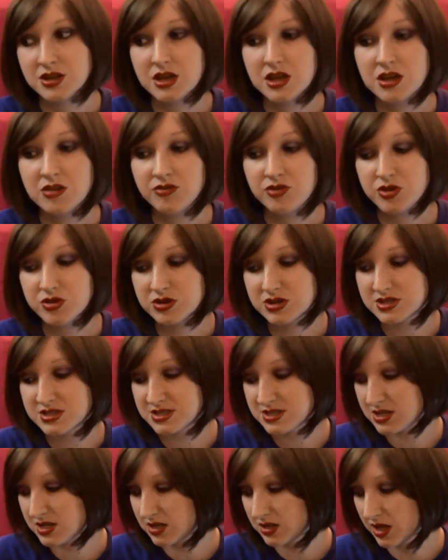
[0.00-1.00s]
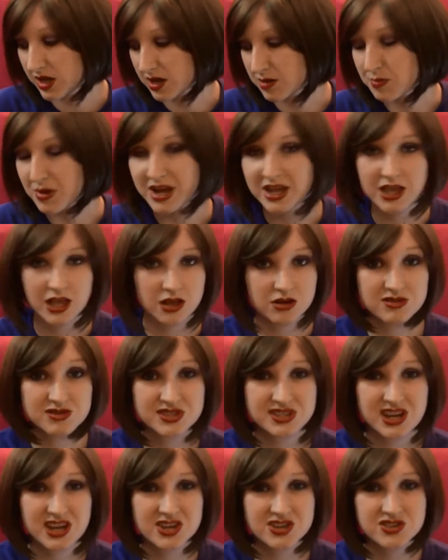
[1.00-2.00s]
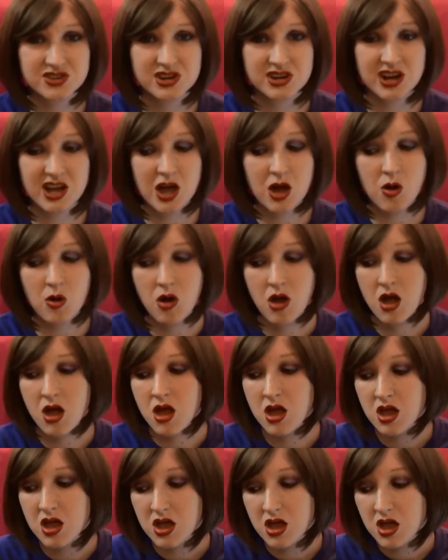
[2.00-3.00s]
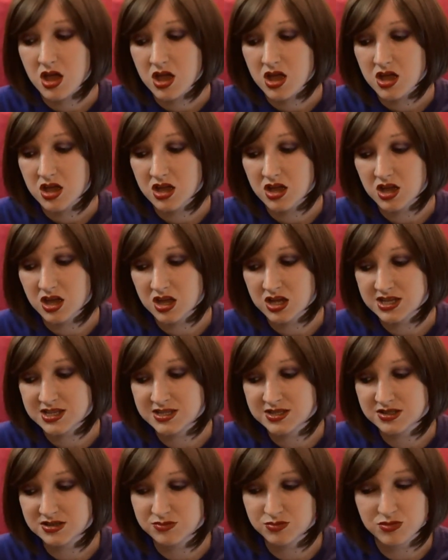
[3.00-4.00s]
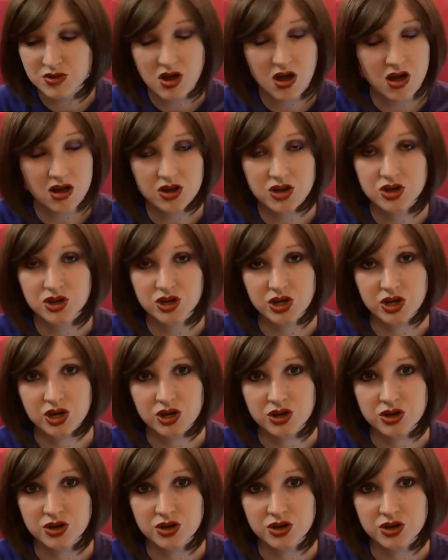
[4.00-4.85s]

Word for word: if you could see like my candle stash right now, it's not good.